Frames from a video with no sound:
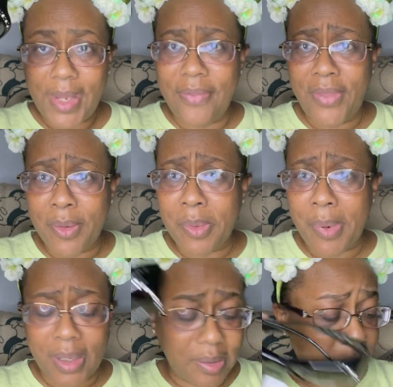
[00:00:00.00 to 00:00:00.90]
they will
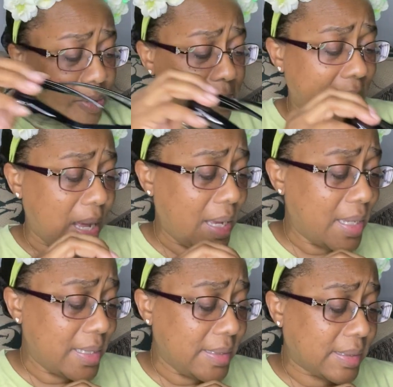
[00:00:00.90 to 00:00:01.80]
probably be on
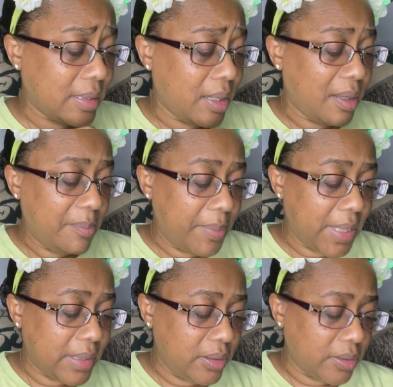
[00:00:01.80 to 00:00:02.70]
my eyes.
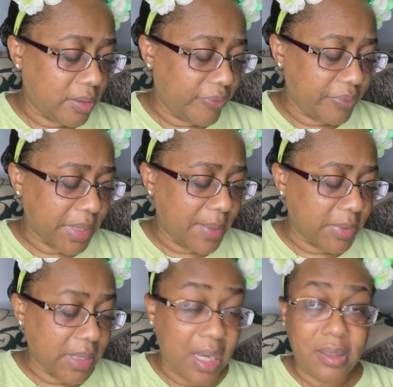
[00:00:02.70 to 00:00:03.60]
But, you know, from time to
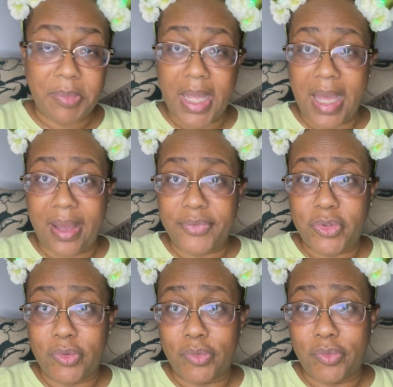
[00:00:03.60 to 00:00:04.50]
time, you might have
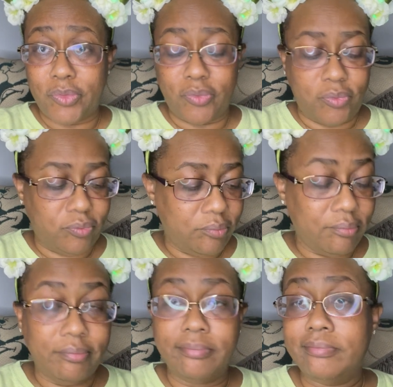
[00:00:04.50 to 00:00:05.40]
to
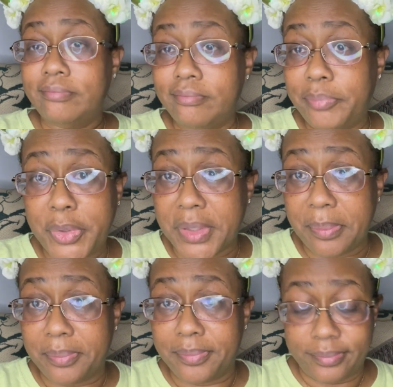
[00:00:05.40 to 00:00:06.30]
put
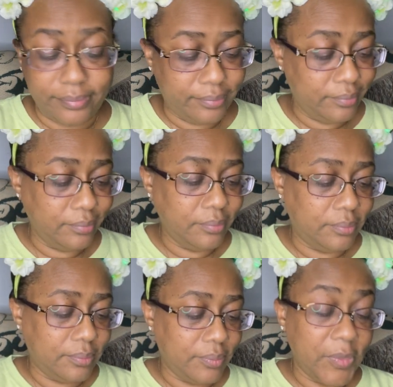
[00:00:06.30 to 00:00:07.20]
them
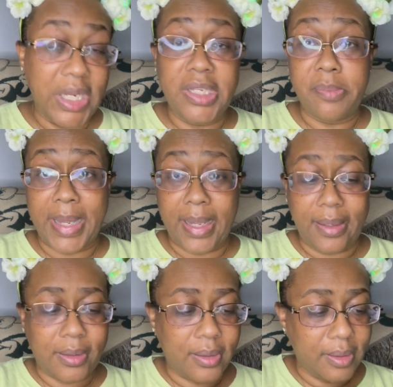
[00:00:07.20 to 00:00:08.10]
in your
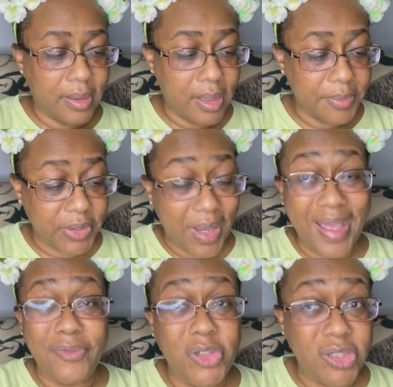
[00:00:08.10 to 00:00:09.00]
bag. Um, so I
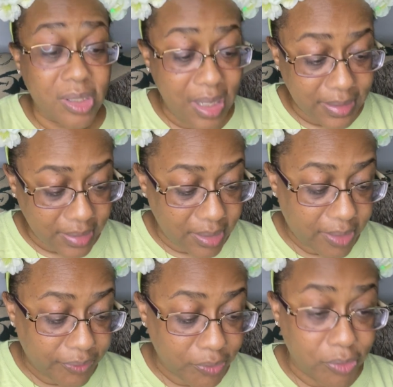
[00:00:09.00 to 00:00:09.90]
have just enough
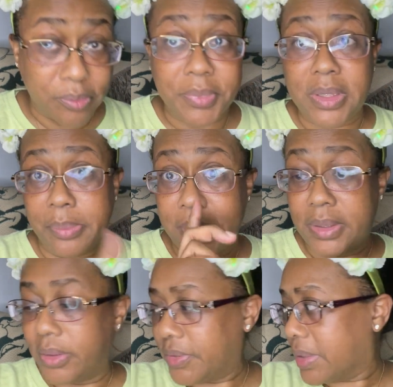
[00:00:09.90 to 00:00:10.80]
room to put
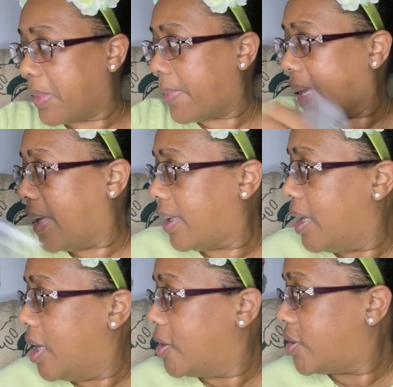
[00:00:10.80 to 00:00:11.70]
those in my bag.
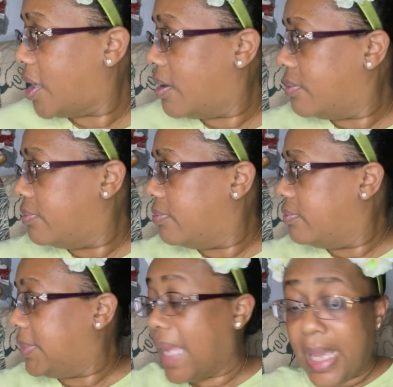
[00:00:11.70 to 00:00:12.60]
So
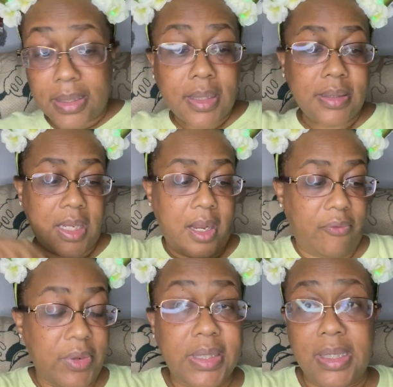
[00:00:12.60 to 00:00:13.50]
that is
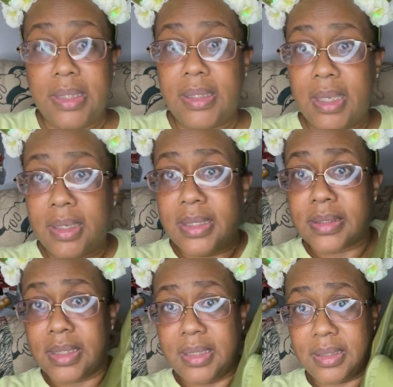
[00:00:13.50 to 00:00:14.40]
everything that is
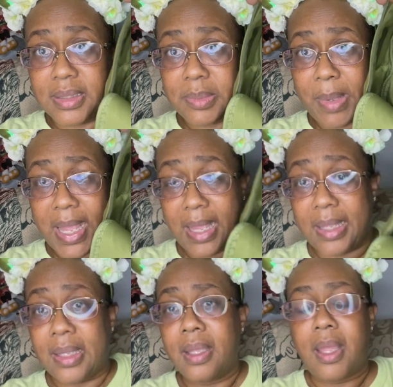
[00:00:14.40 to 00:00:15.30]
in this bag.
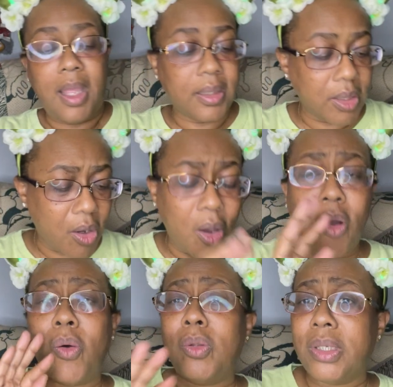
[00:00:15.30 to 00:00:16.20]
And the
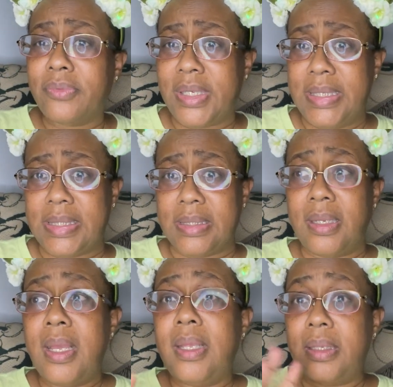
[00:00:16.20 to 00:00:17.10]
only reason
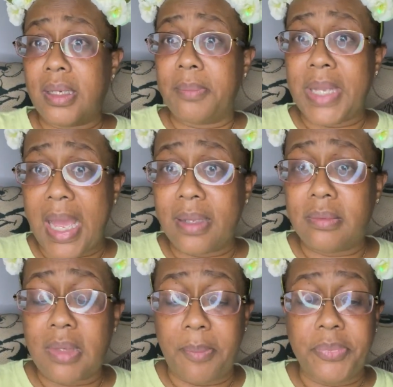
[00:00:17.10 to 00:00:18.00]
that I'm not,
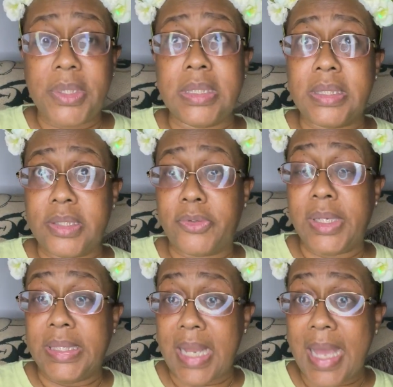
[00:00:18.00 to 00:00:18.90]
I'm
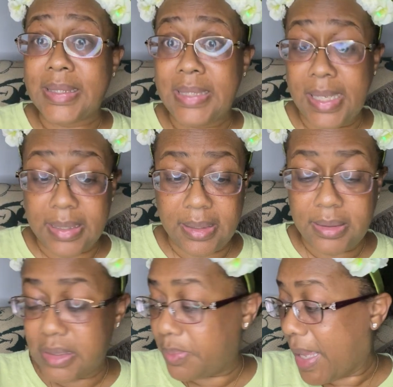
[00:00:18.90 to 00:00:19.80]
considering not taking
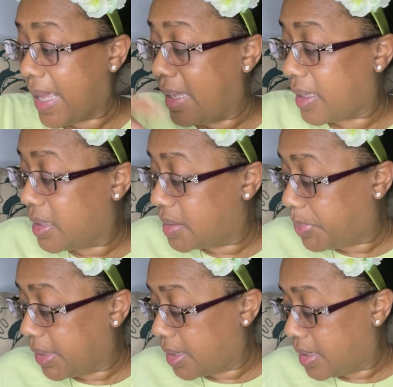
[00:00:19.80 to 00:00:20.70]
this bag is
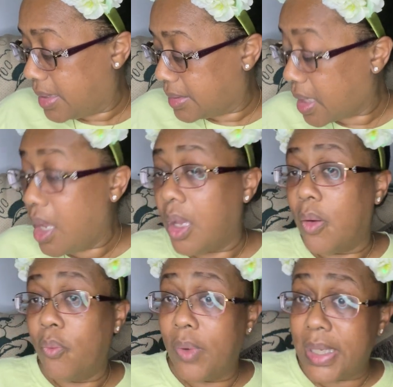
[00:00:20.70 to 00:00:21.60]
because
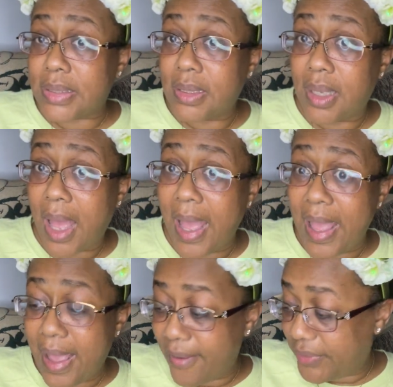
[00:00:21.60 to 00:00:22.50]
what I
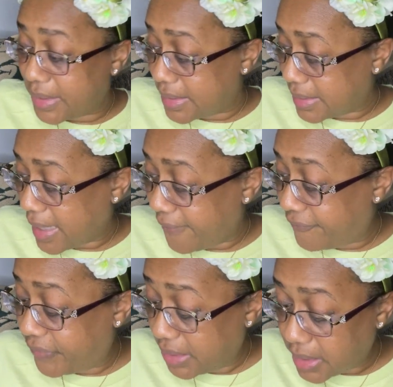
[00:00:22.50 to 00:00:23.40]
have that did not
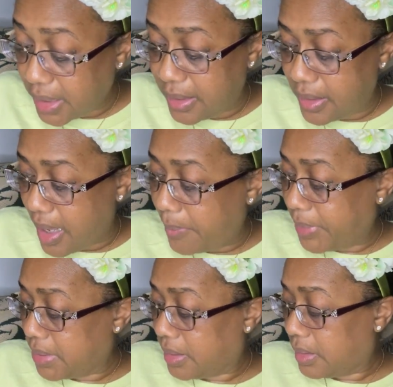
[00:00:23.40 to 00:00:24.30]
fit in that
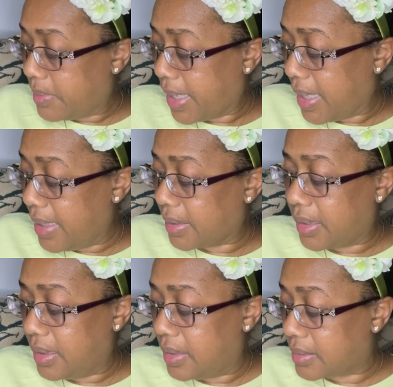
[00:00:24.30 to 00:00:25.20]
particular bag
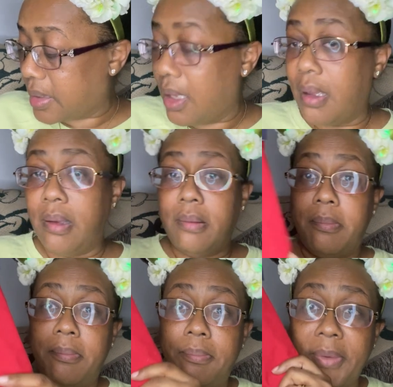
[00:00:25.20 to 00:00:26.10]
is
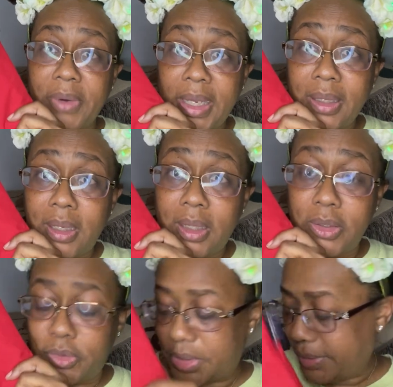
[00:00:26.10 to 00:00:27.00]
my
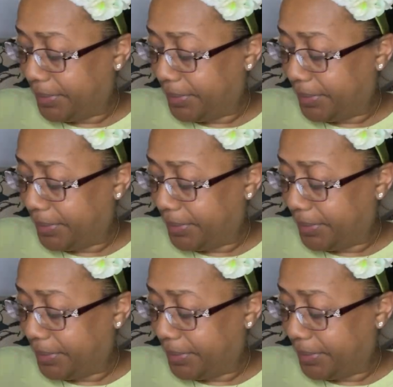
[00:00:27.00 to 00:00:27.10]
raincoat,